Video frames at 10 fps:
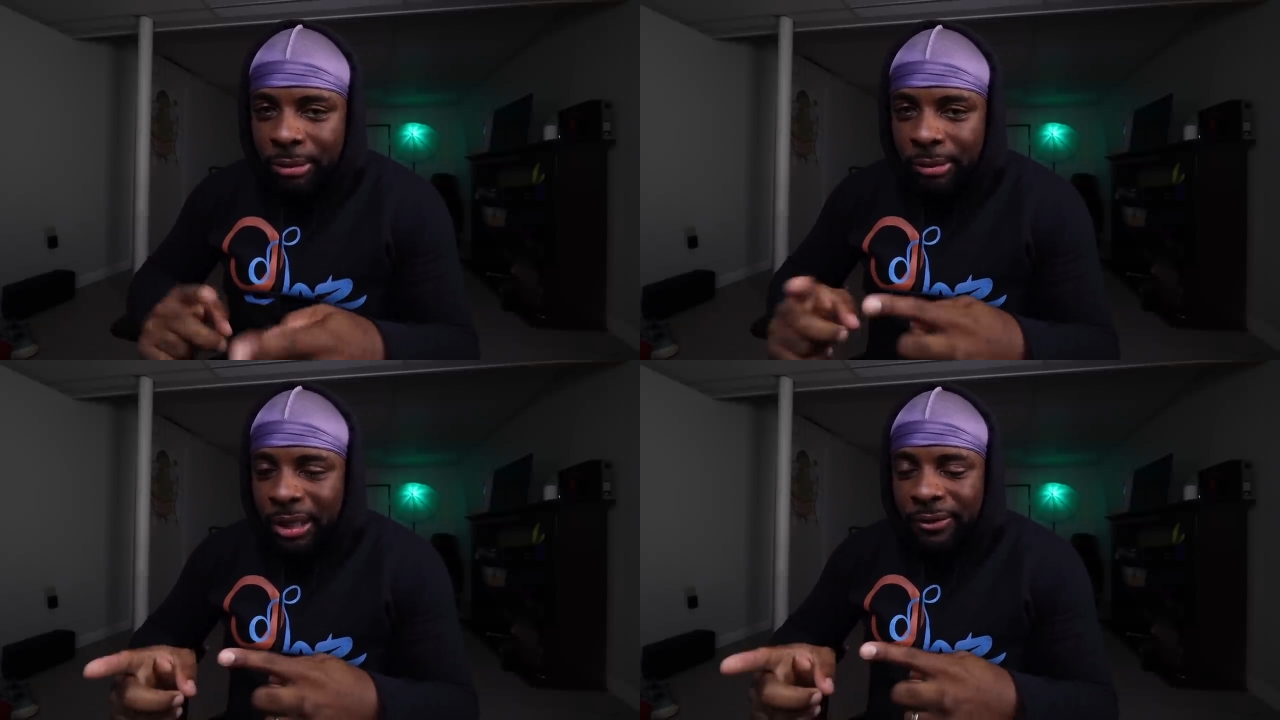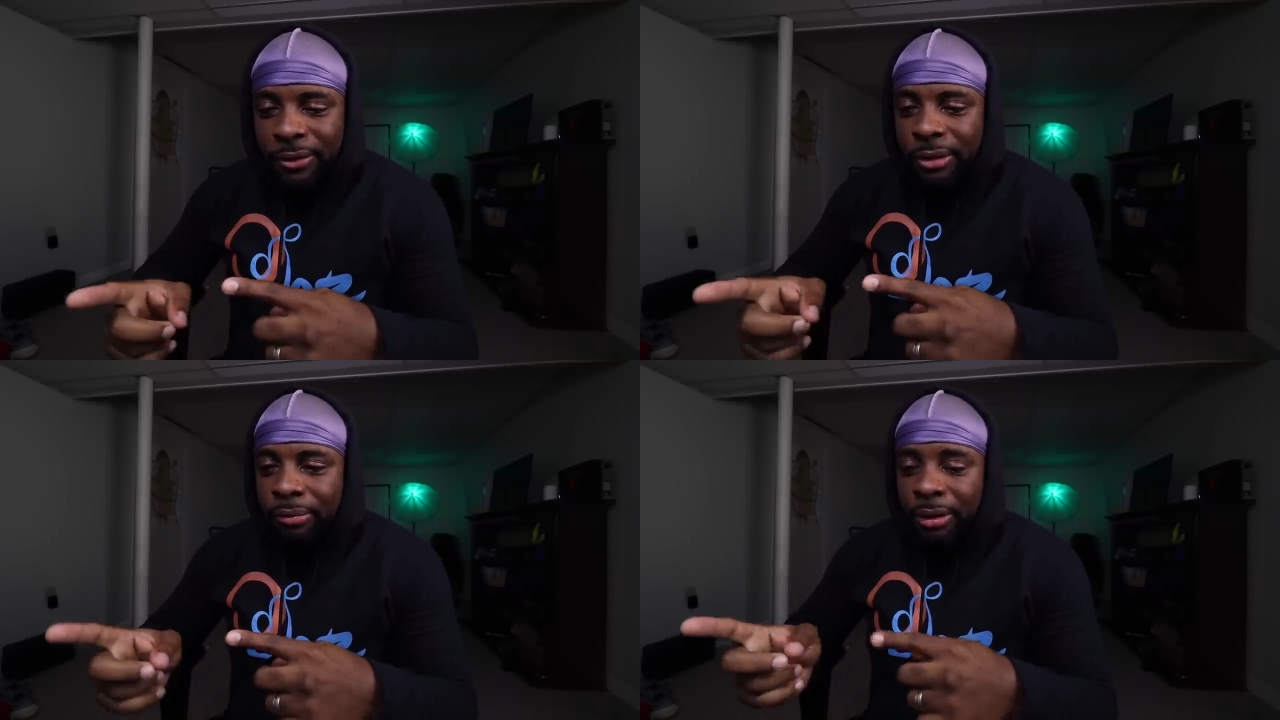I'm not
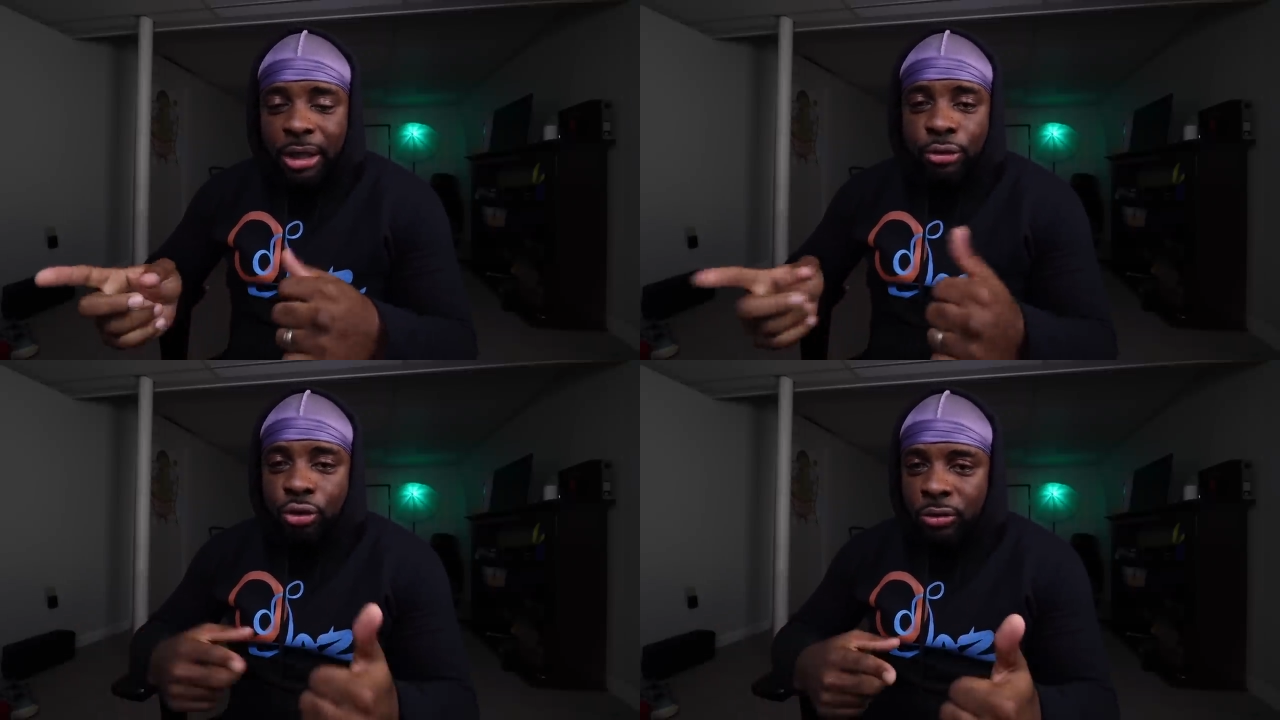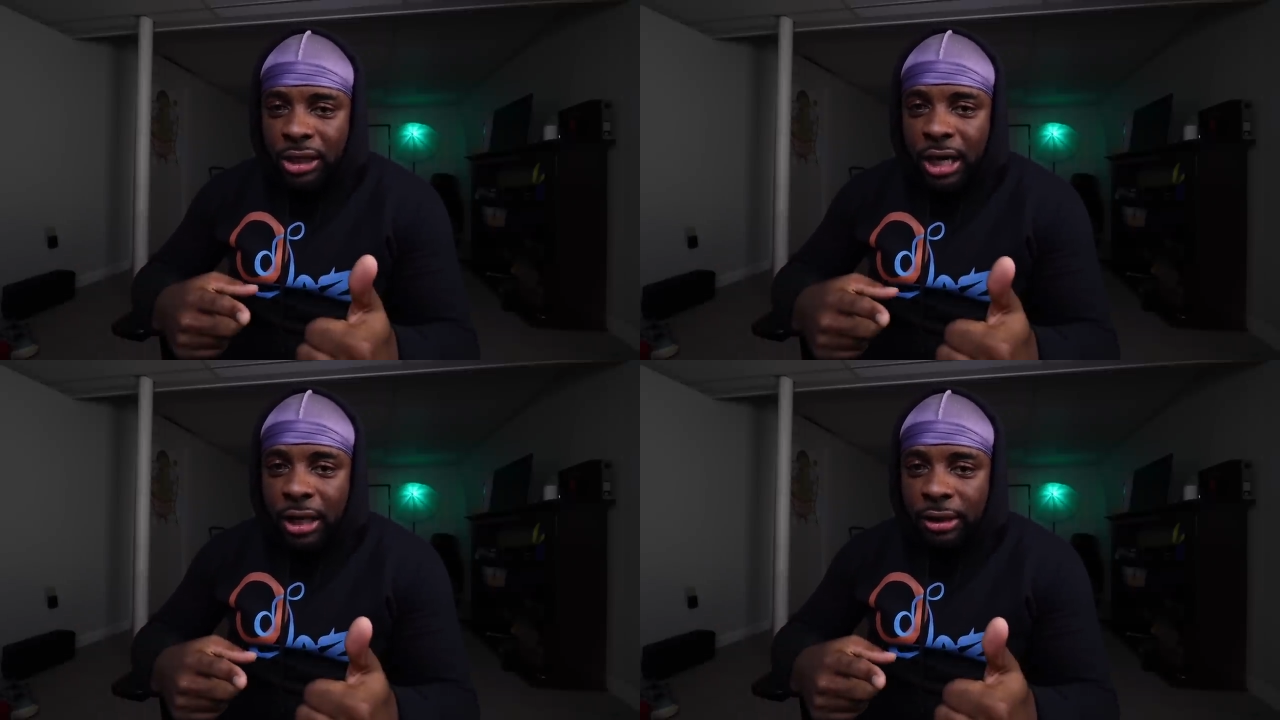finna blame
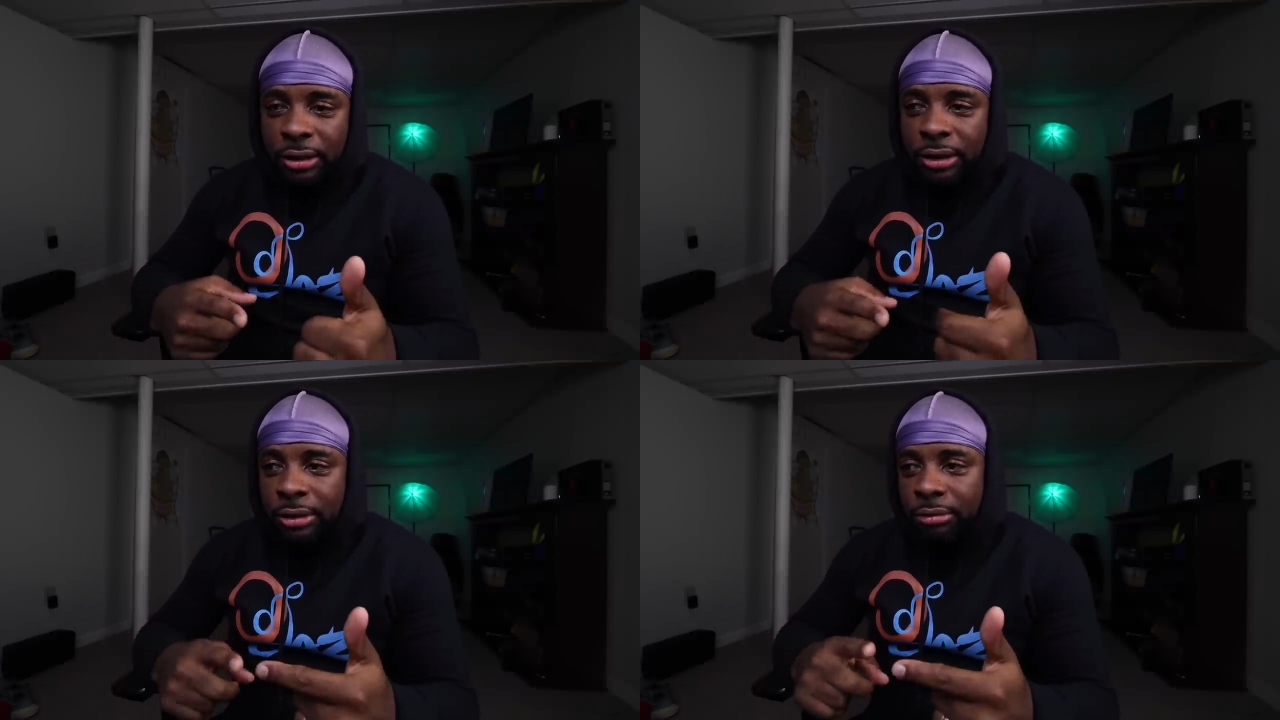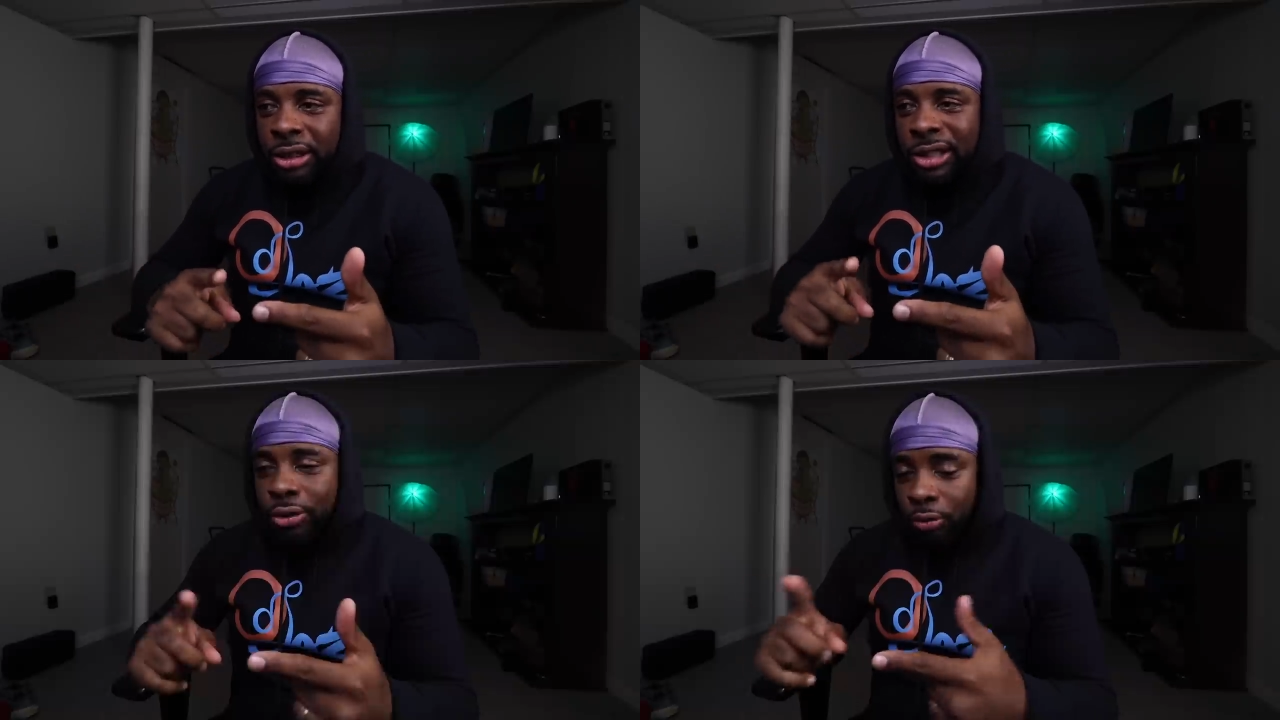Sukihana
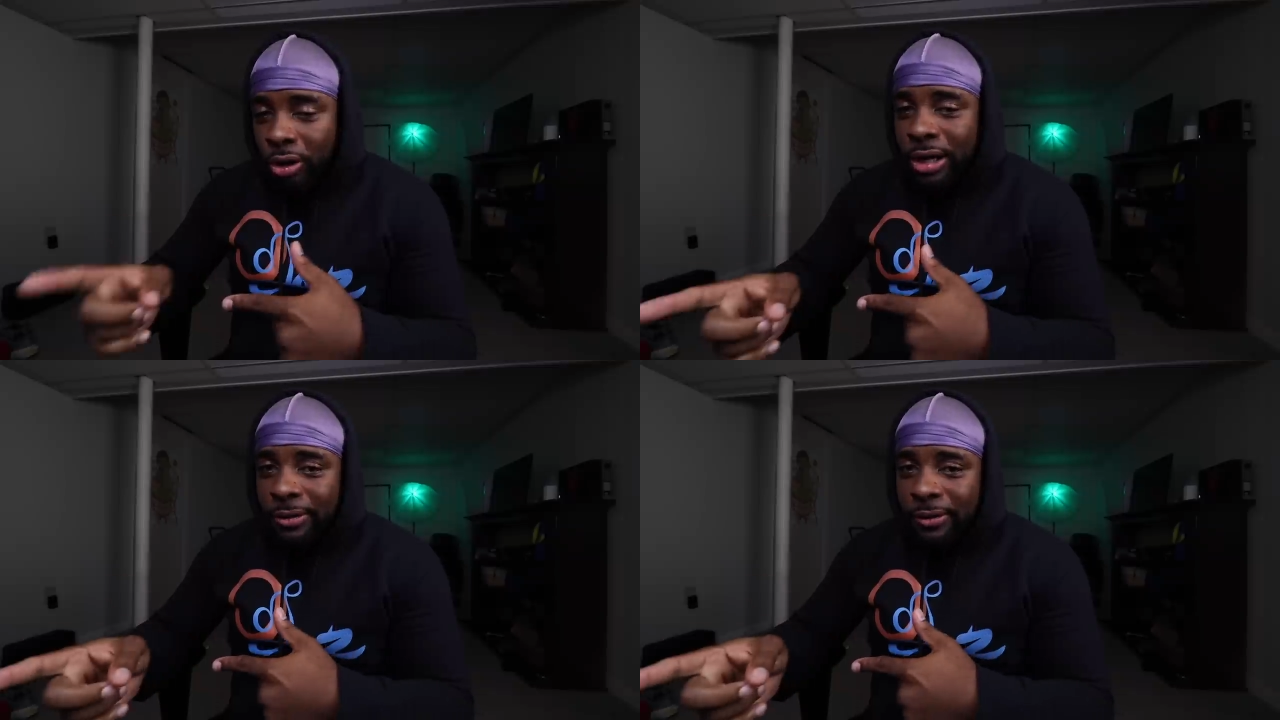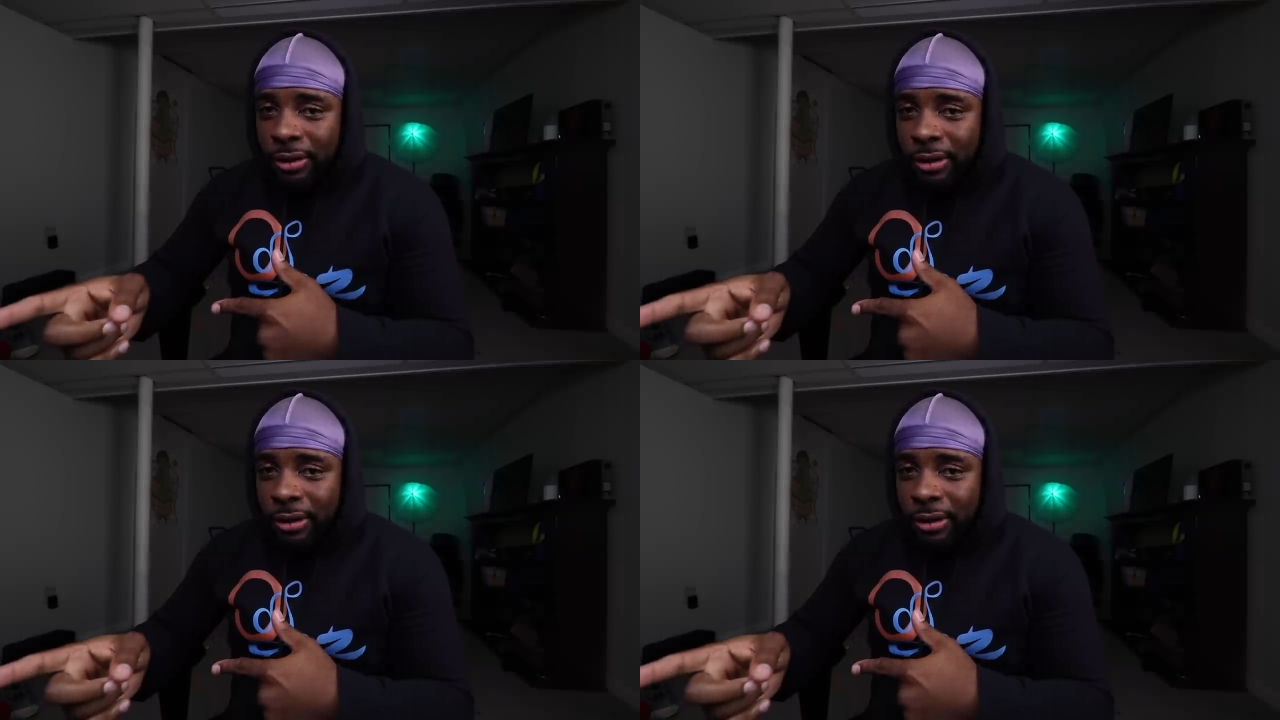because what